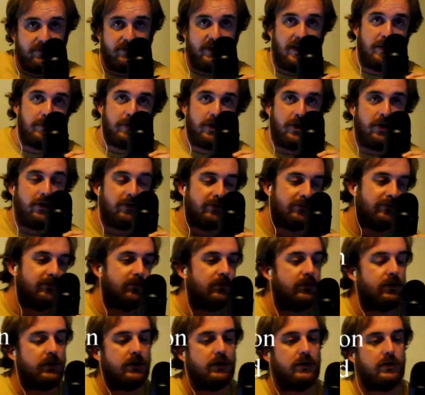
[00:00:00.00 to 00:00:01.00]
There we go.
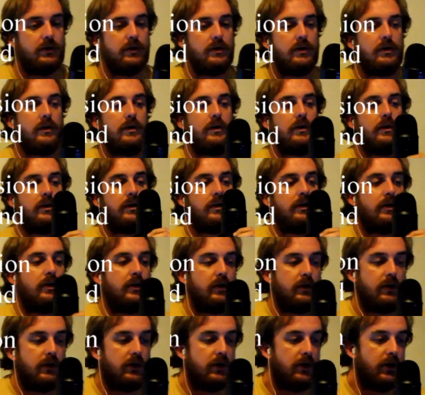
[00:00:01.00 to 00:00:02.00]

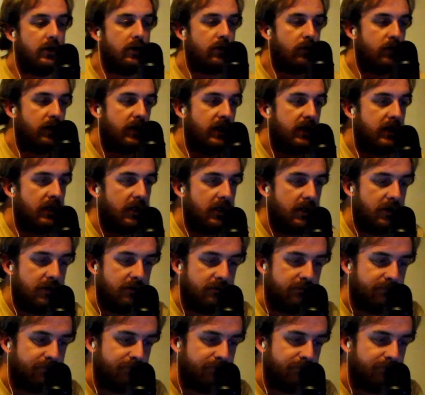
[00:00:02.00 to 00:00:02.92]
Alrighty.